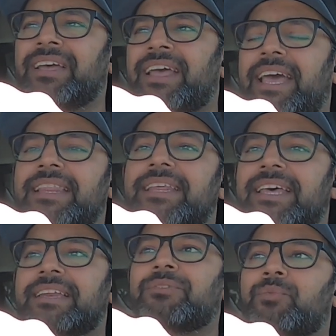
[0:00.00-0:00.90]
and
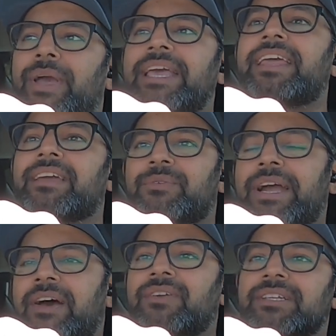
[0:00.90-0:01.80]
then waiting
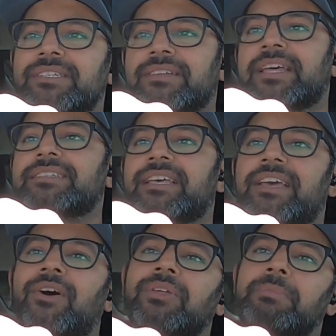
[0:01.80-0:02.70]
around until they say,
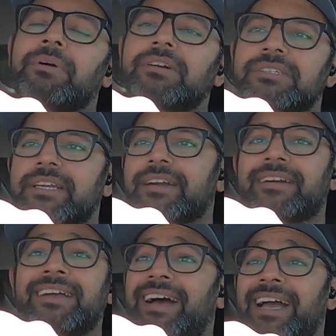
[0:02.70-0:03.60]
oh, the part's here.
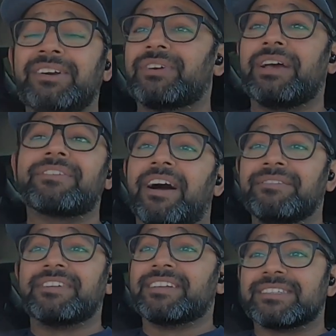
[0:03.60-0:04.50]
I don't have
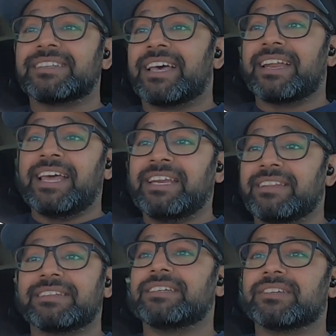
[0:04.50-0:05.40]
confidence that any of the
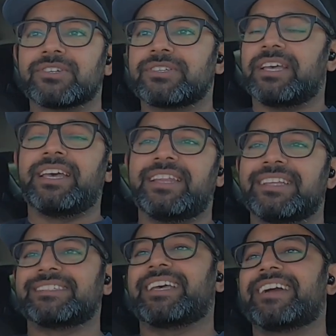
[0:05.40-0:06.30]
dealers in this
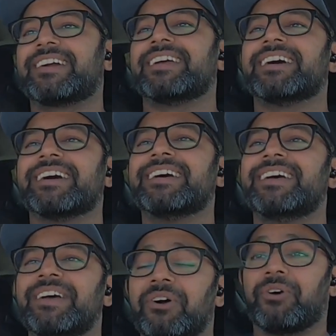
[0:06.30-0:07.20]
area,
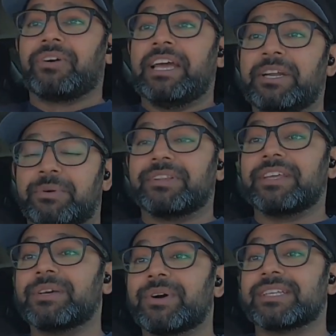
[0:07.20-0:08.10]
or anywhere in the
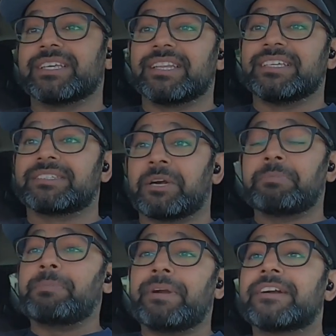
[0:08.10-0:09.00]
US at least, are
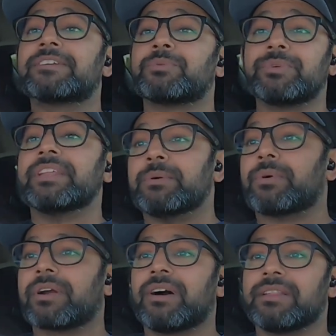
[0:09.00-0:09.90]
prepared to really work
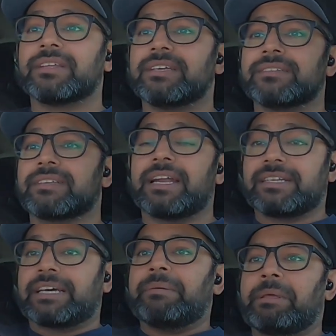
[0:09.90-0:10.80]
on these at a
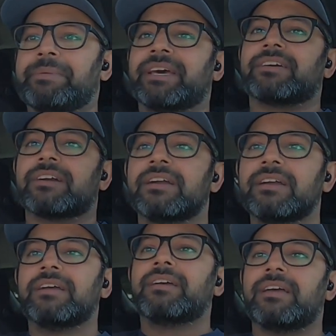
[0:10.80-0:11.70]
timely manner.
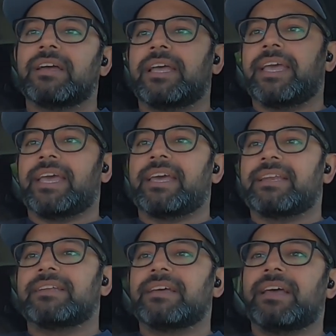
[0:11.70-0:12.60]

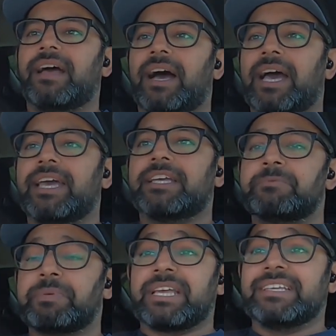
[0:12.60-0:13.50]
And I
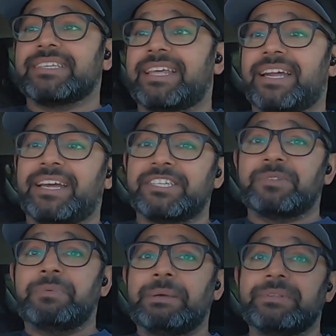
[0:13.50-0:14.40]
because of that I just
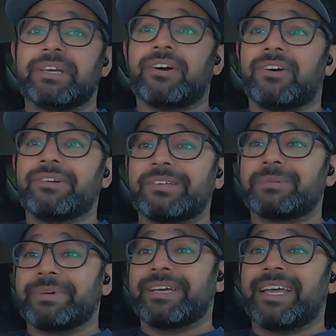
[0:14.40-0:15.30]
baby the car a little bit
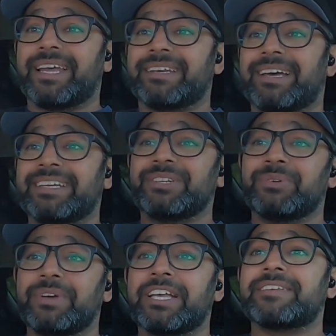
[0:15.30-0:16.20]
and I don't
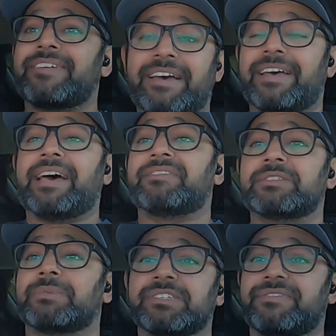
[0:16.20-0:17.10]
have, as
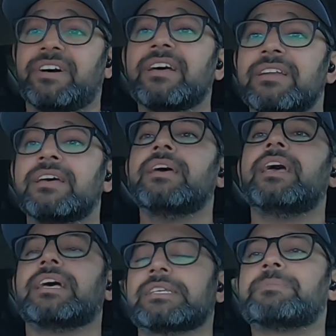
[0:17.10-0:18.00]
much fun
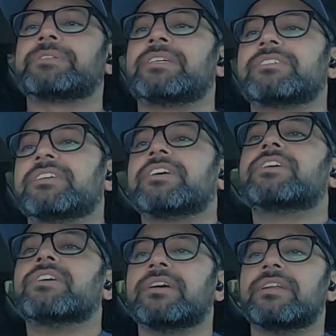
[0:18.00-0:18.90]
as I potentially could.